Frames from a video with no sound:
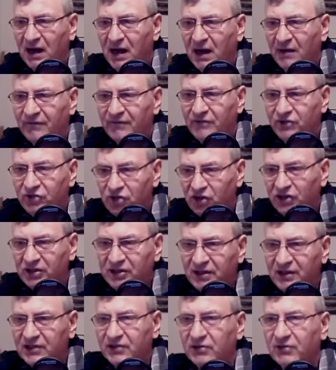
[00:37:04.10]
of
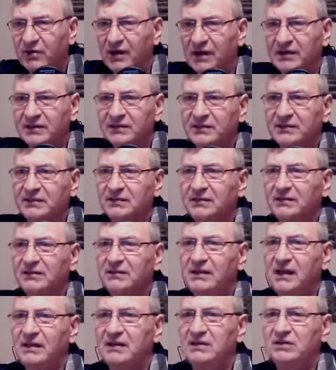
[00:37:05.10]
Jesus Christ.
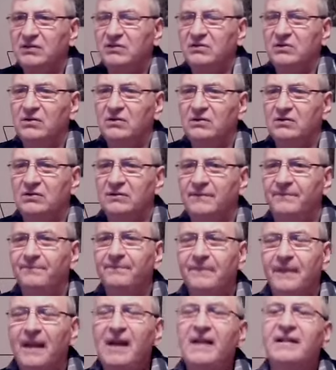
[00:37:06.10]
Thank you, Lord.
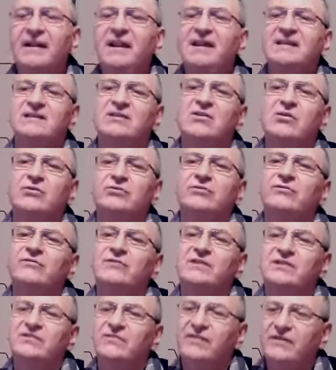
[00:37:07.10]
And let's go to
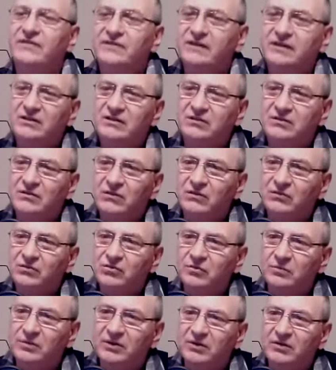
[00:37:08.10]
verse fifteen
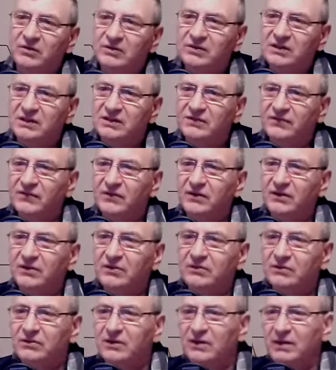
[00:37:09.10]
also, because it's very
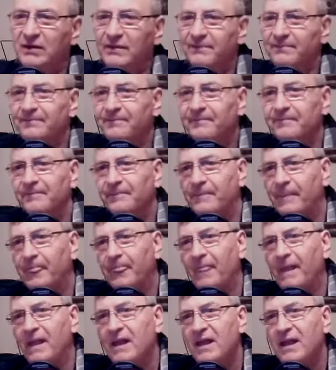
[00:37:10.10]
good here.
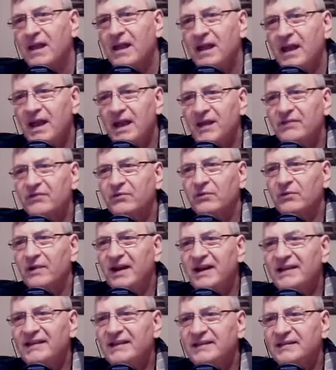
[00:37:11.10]
In
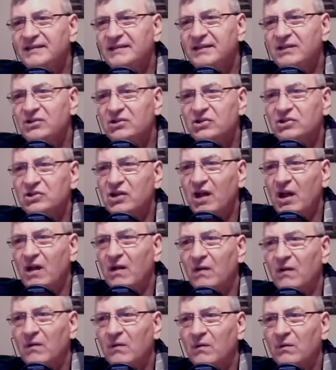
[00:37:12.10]
righteousness
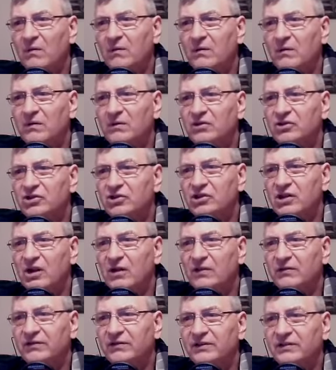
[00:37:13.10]
shall,
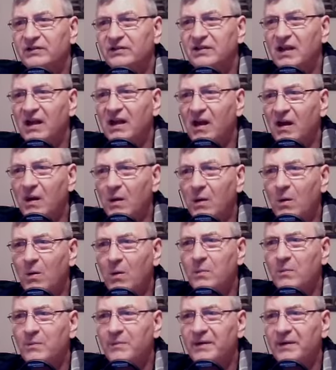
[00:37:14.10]
shalt
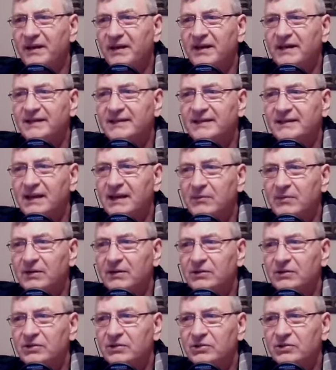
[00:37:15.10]
thou be
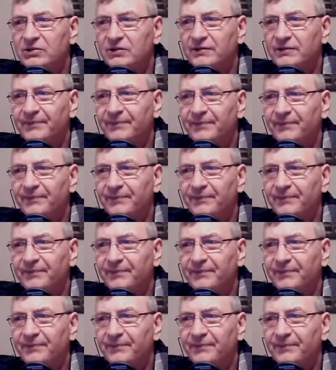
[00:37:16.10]
established.